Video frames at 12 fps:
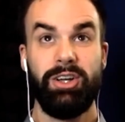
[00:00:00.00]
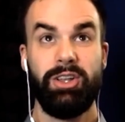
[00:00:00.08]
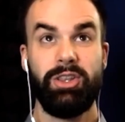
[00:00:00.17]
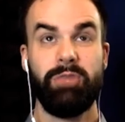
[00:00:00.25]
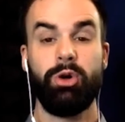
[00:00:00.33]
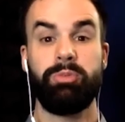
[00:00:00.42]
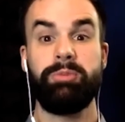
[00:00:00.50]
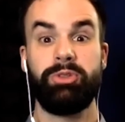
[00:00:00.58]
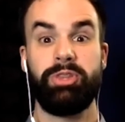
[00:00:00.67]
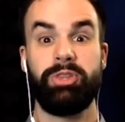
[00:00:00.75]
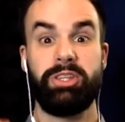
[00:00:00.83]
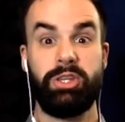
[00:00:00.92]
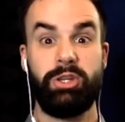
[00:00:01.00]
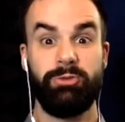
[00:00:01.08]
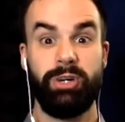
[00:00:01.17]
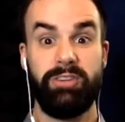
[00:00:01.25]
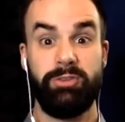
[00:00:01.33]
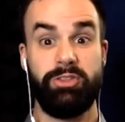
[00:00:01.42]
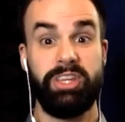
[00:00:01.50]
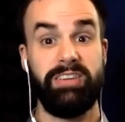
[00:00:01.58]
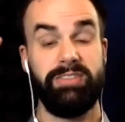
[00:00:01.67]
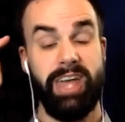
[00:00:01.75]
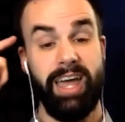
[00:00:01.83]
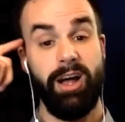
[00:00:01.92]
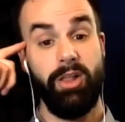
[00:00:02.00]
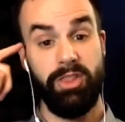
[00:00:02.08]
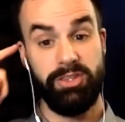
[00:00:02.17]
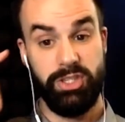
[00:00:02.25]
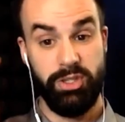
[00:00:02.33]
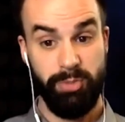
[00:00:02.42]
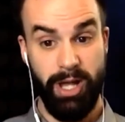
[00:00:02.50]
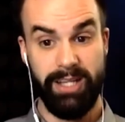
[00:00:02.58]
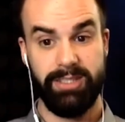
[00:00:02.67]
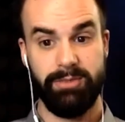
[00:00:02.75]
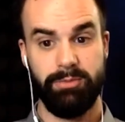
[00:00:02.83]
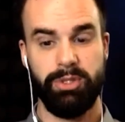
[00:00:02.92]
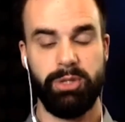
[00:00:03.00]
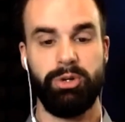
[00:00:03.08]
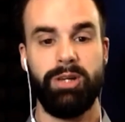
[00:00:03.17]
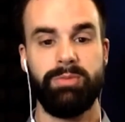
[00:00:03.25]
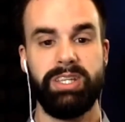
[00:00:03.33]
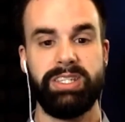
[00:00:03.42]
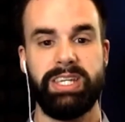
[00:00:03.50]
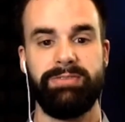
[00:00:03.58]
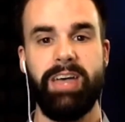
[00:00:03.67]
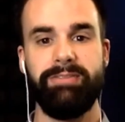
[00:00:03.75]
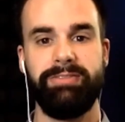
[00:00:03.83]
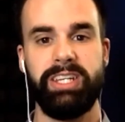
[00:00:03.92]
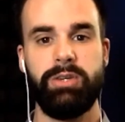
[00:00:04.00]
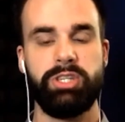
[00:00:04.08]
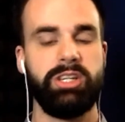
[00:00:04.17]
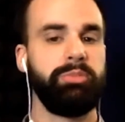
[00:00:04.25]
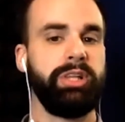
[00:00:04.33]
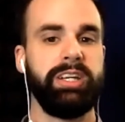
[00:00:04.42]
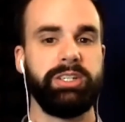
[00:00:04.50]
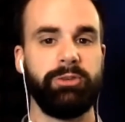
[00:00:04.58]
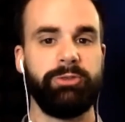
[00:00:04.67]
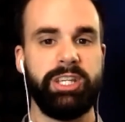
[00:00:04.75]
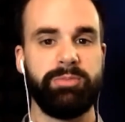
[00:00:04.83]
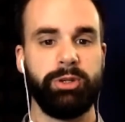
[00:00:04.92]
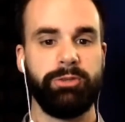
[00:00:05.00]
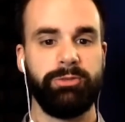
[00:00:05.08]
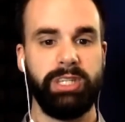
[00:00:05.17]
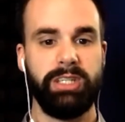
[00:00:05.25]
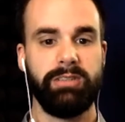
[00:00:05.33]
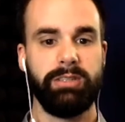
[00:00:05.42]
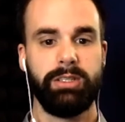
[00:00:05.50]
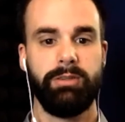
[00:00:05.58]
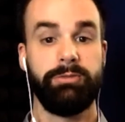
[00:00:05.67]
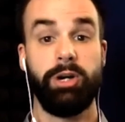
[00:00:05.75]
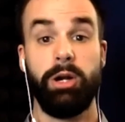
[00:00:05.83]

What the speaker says: the more people think that you're funny for thinking of that on the spot. But the problem is, if that video is going to play on your Facebook feed for a